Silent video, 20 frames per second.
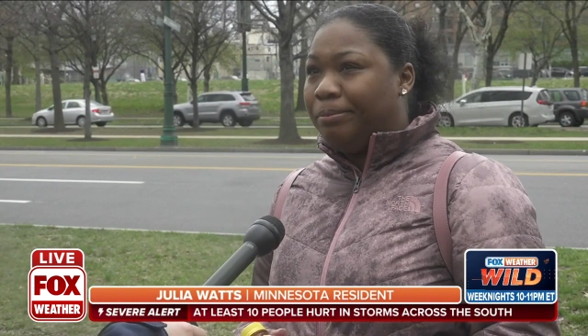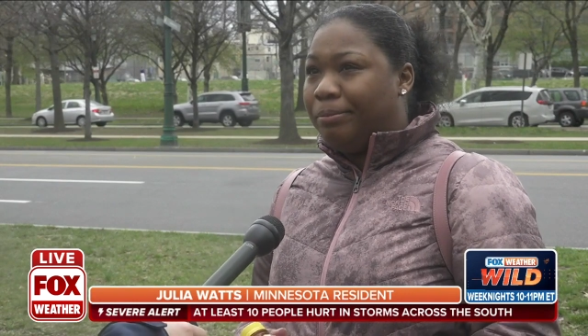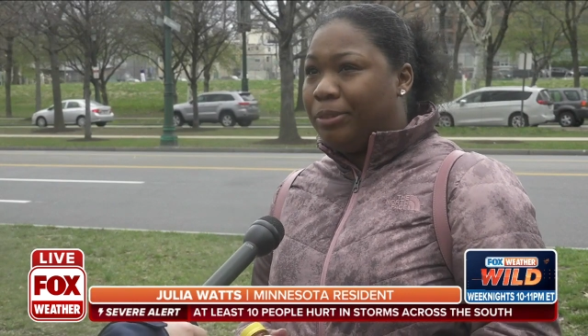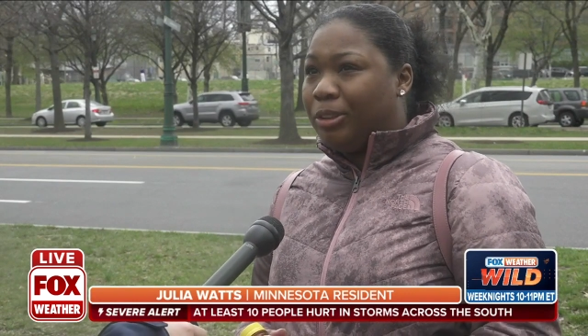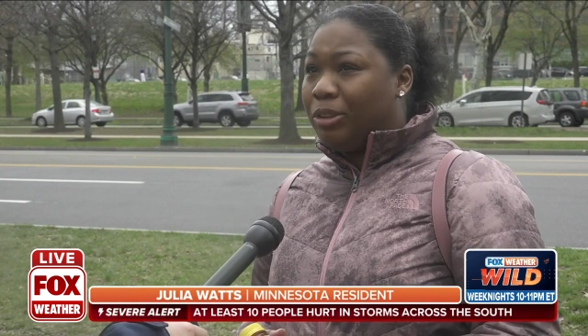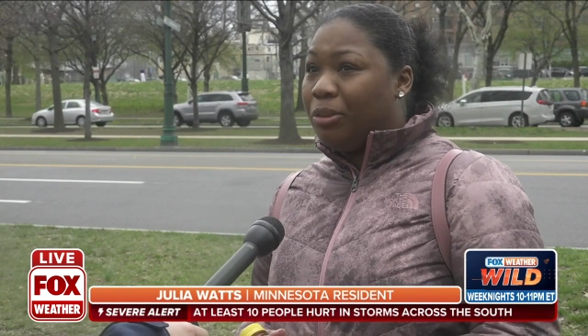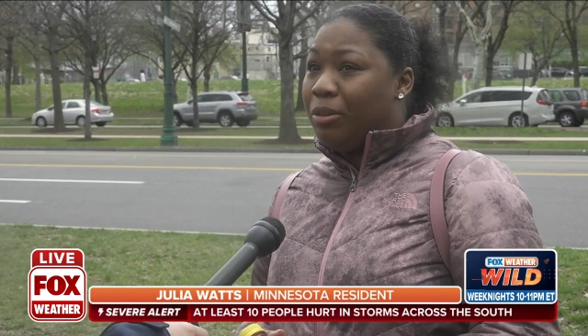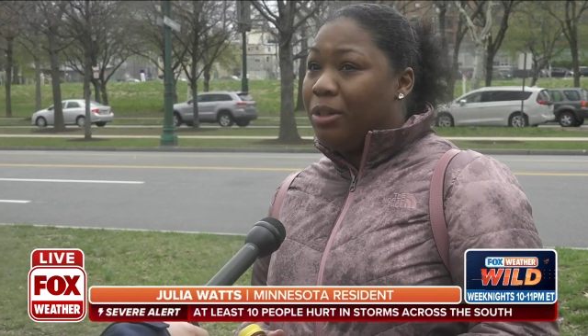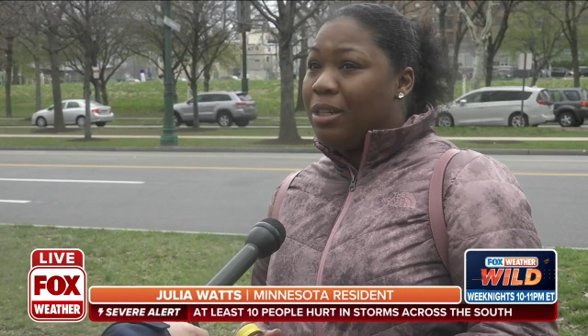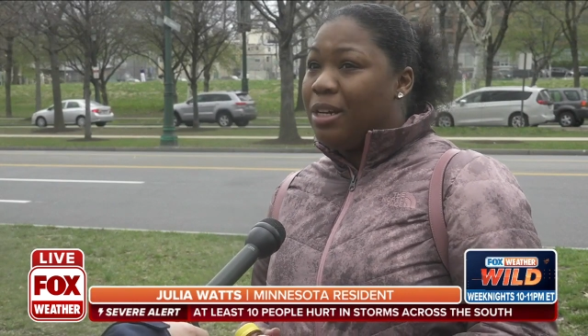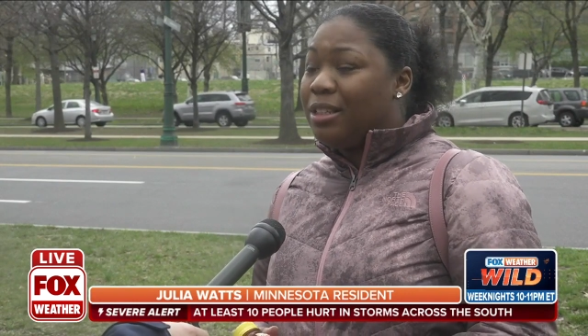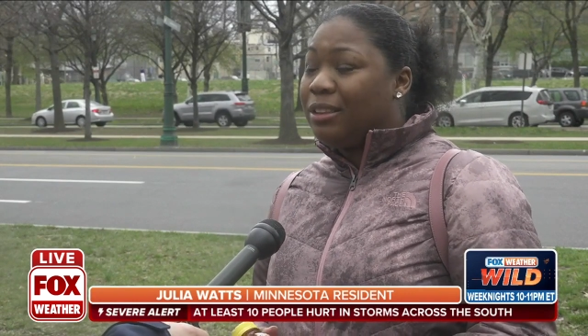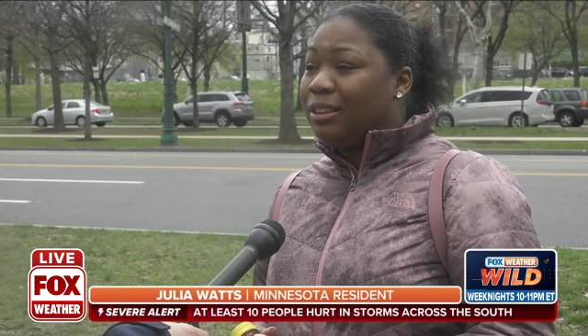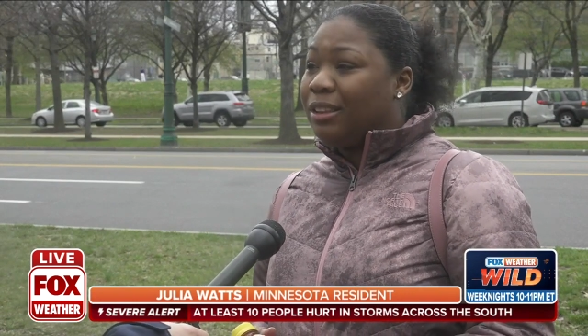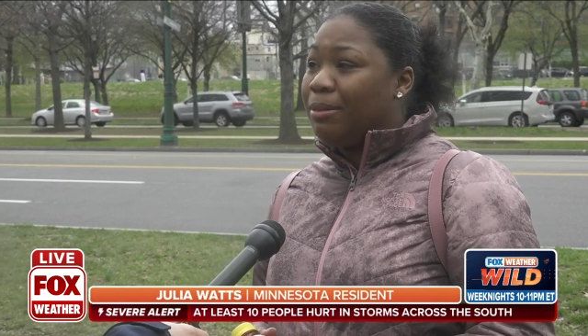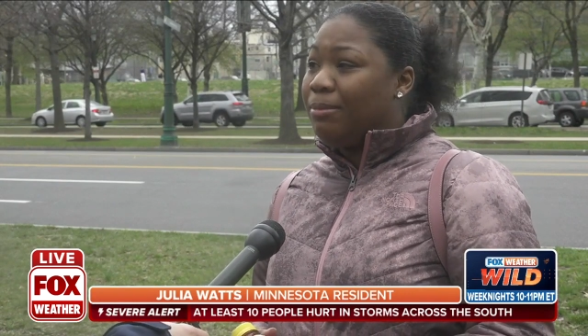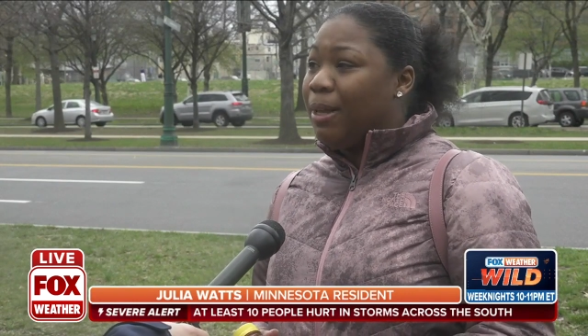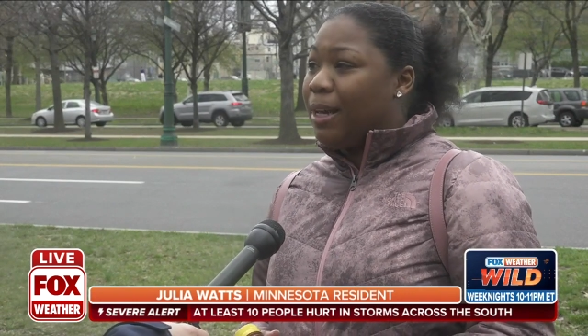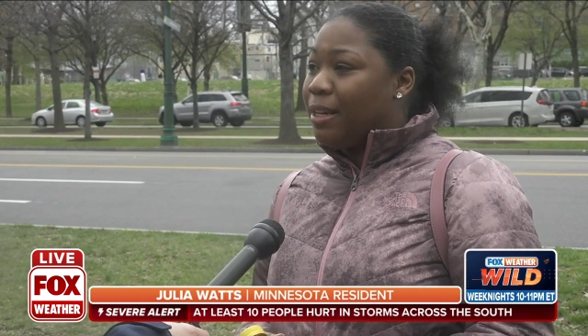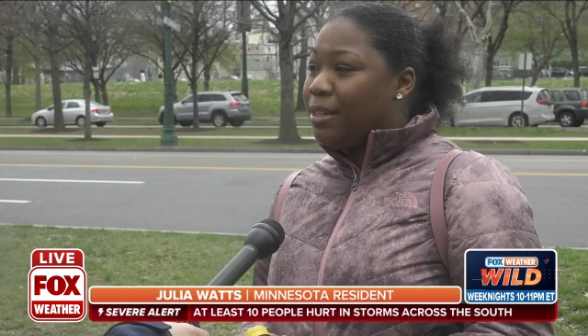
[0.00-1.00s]
so it does
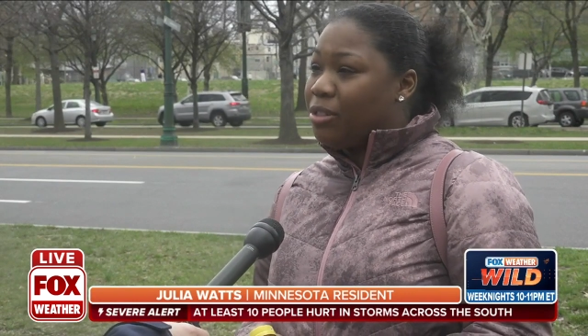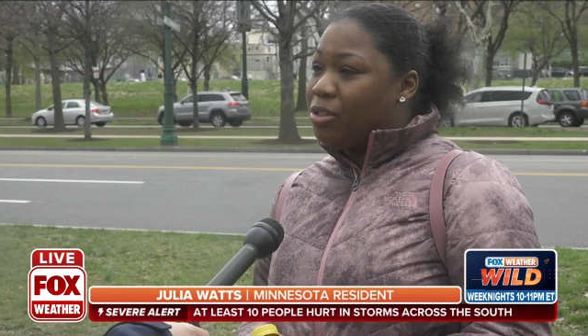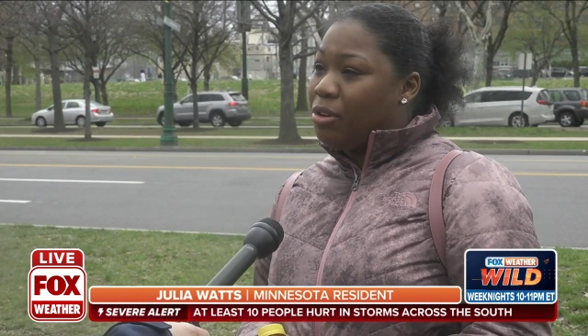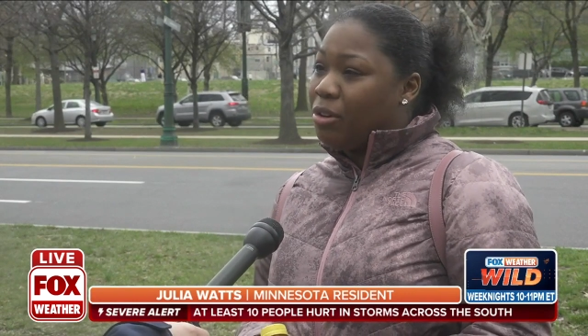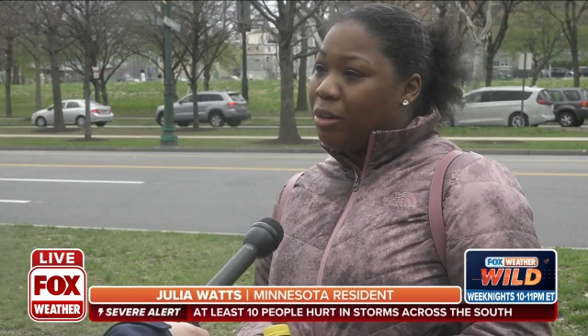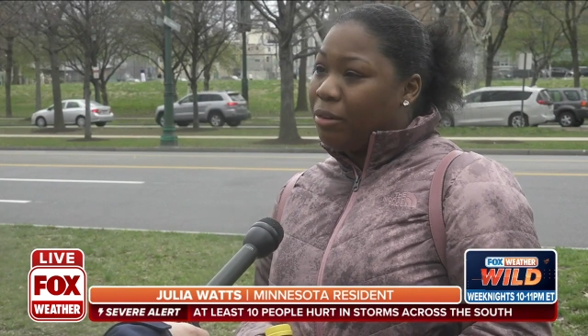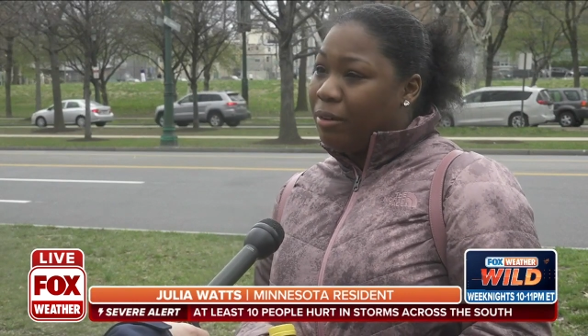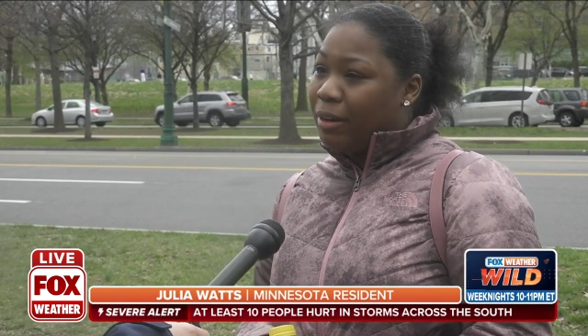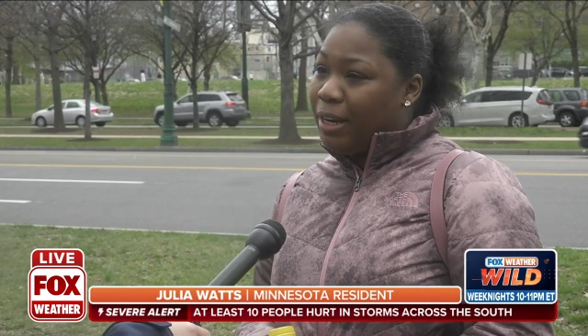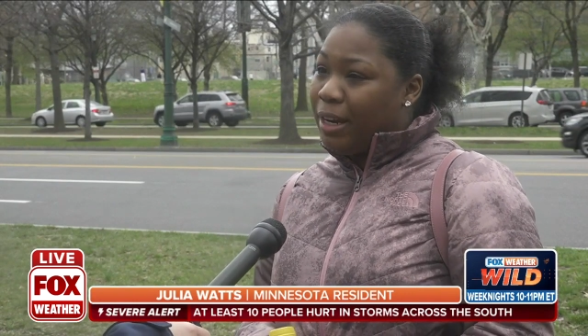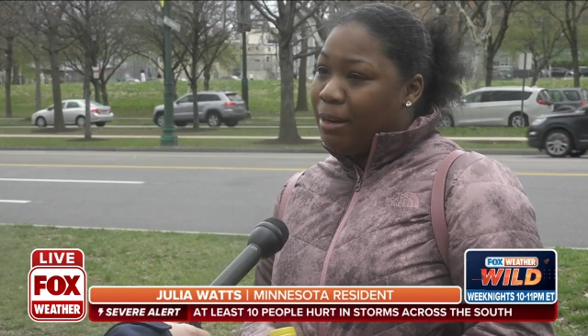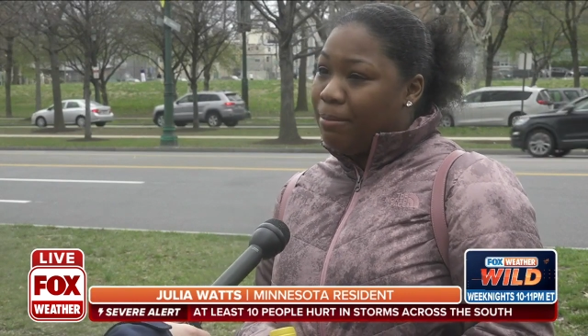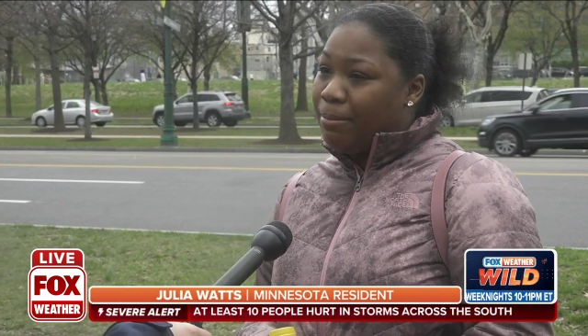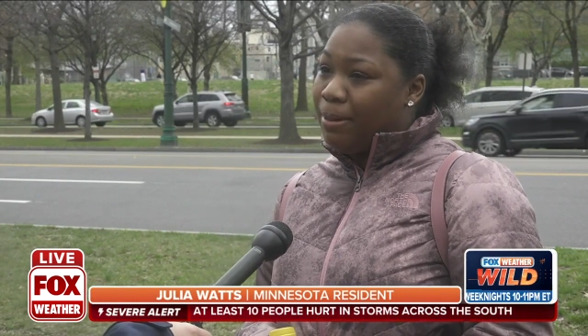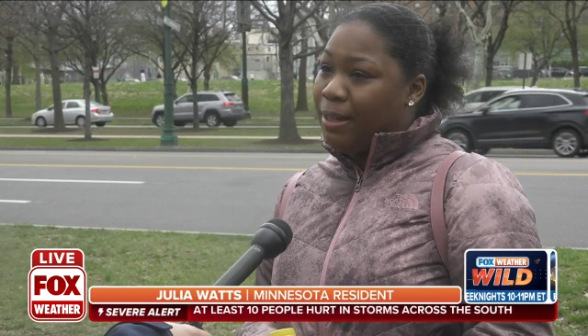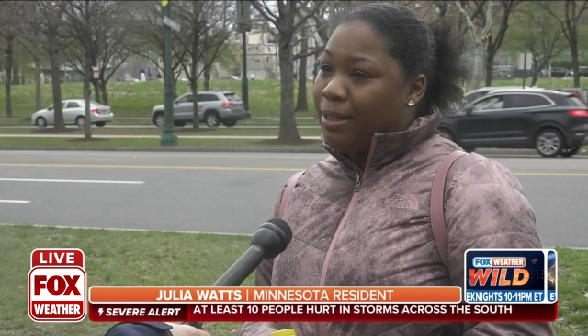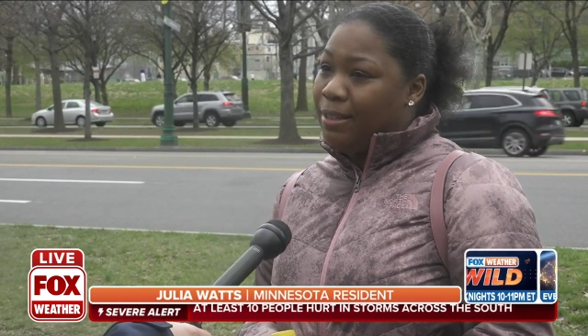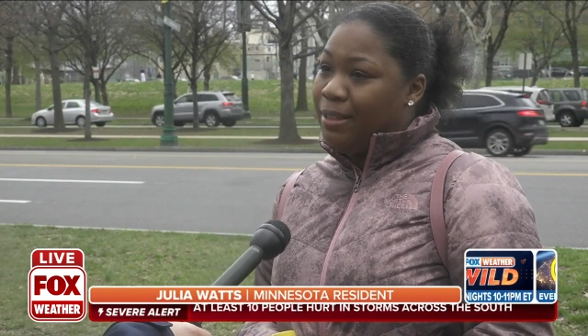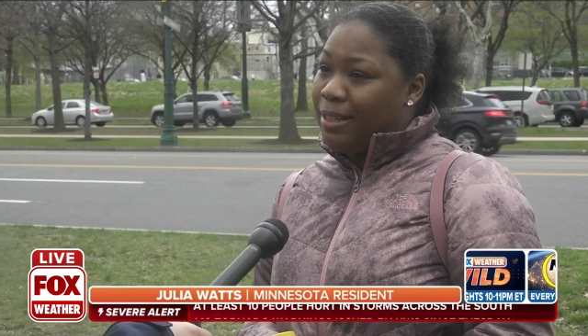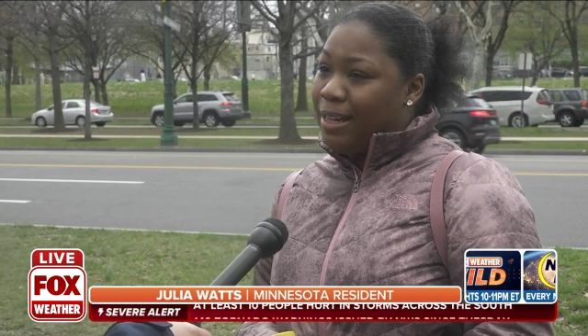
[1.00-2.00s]
seem like it's gonna rain,
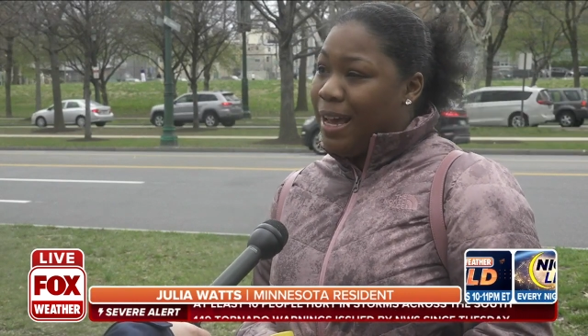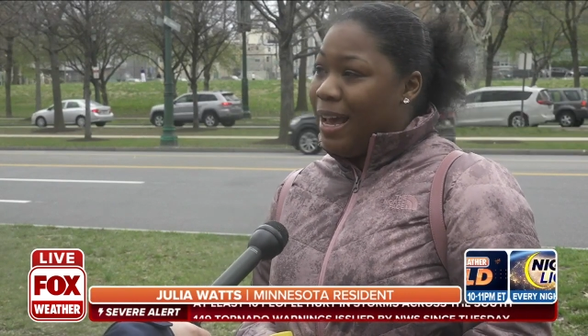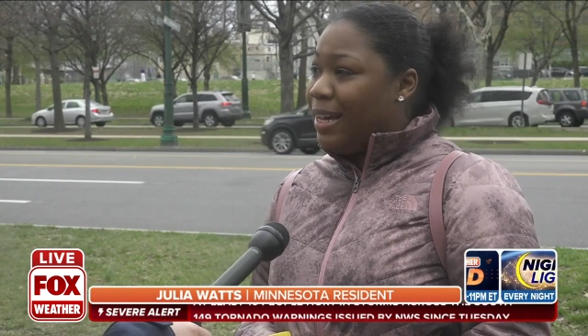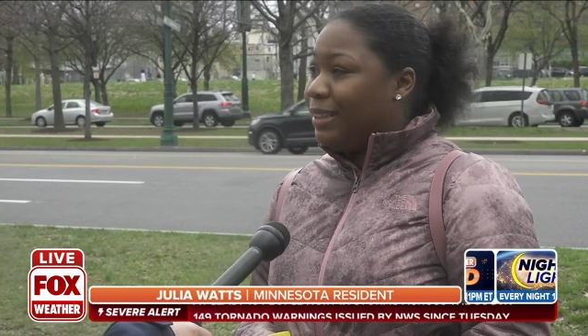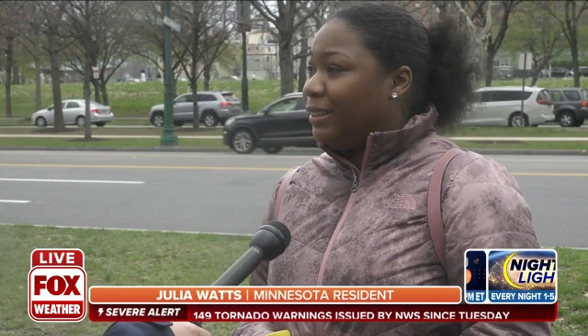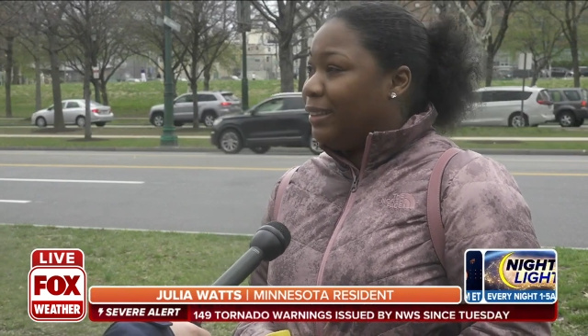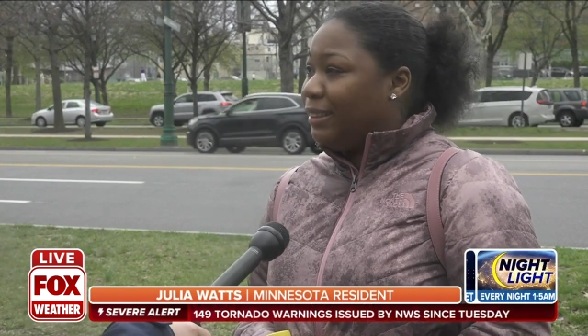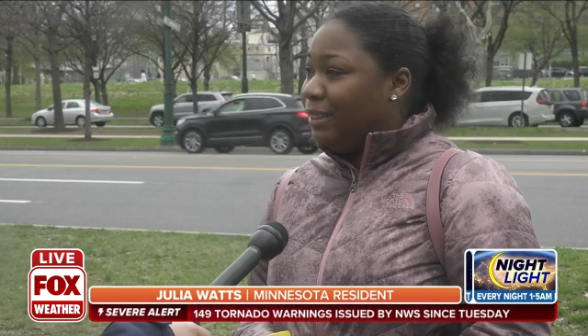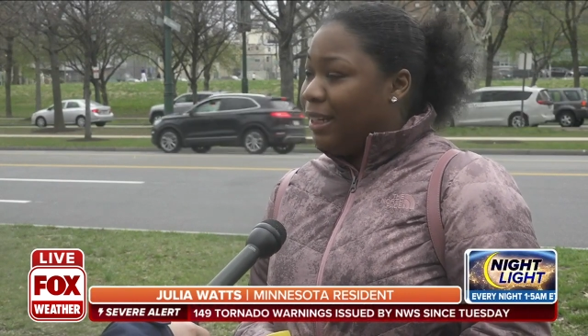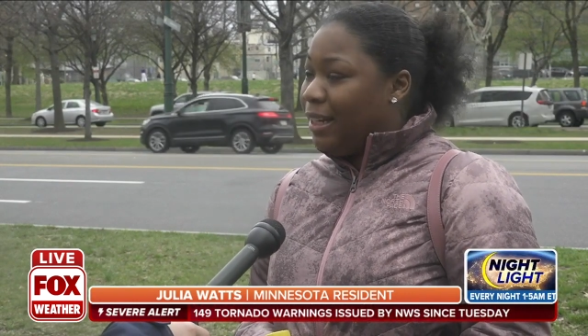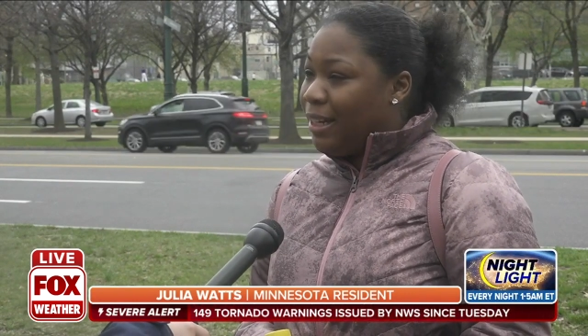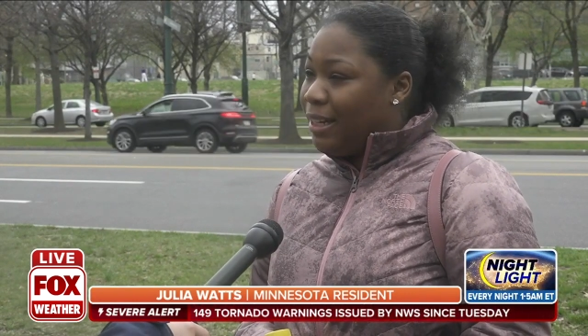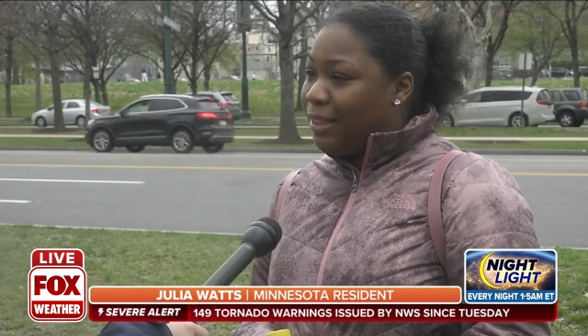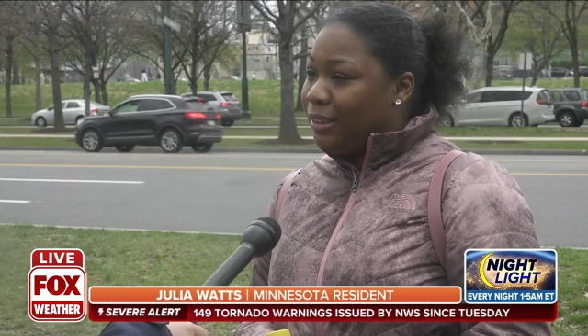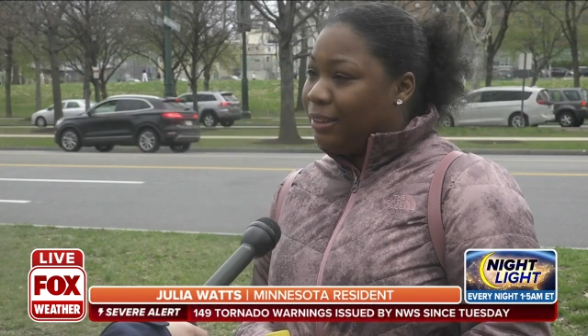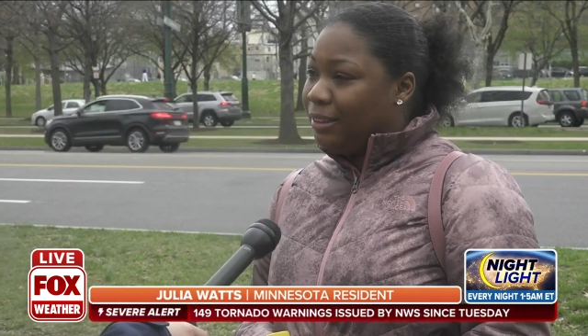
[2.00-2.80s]
but it hasn't yet.